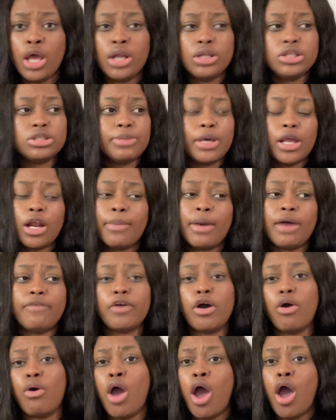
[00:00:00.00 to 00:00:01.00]
This man on my
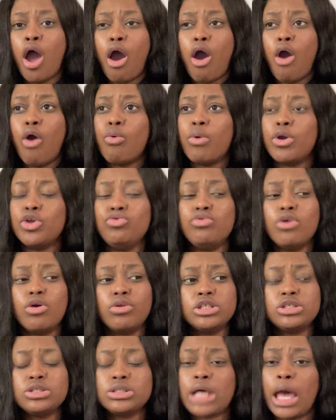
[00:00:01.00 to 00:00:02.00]
phone, oh, well, you know,
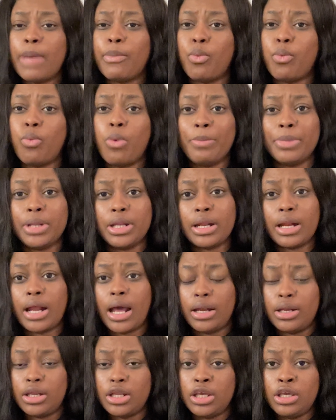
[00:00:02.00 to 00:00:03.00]
this is the type of woman that
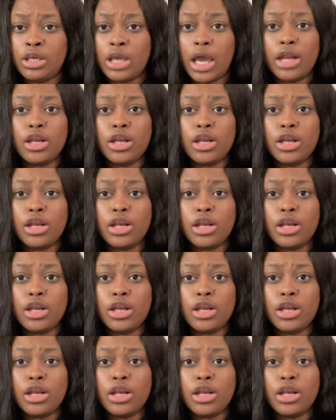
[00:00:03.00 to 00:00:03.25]
I need.